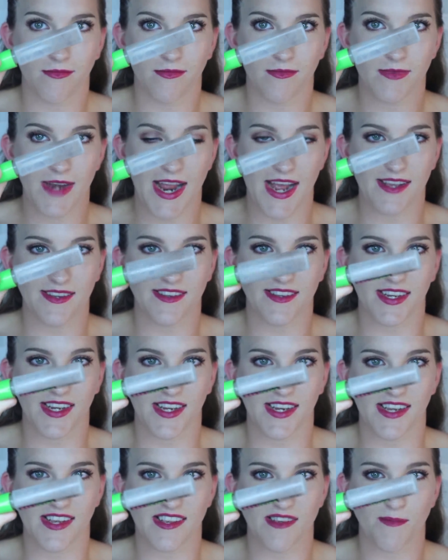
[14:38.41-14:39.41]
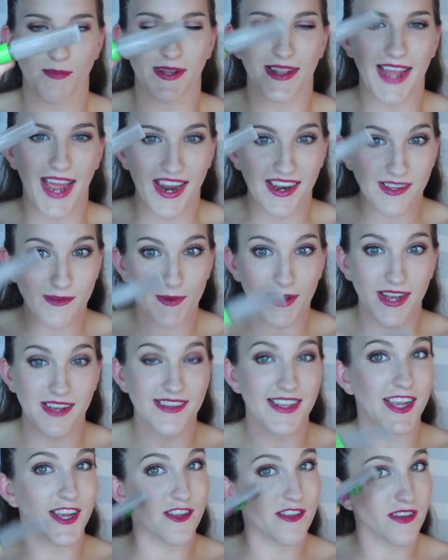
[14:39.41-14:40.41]
nasty it is. But that is
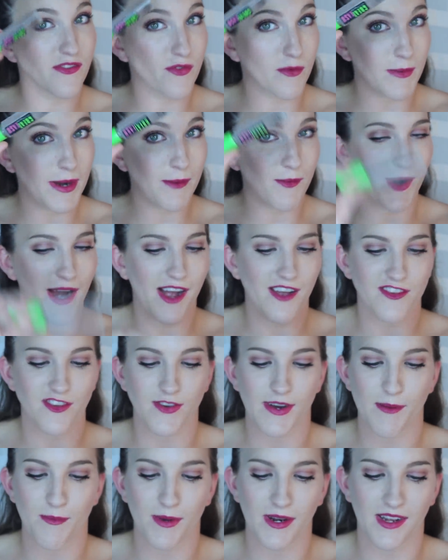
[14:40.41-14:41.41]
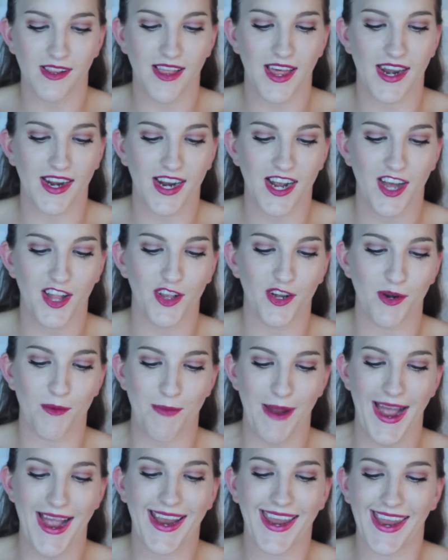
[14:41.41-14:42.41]
because I use it for my brows, so I put a lot of color
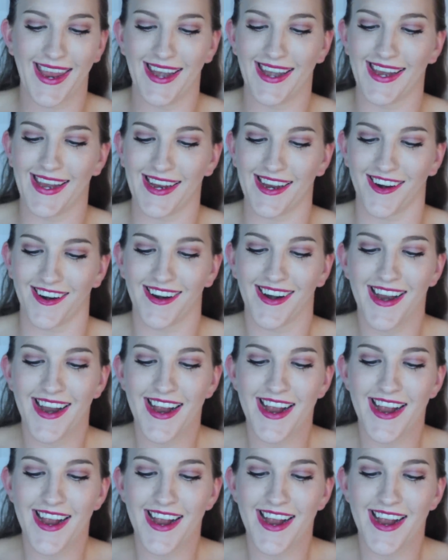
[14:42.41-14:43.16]
back in here.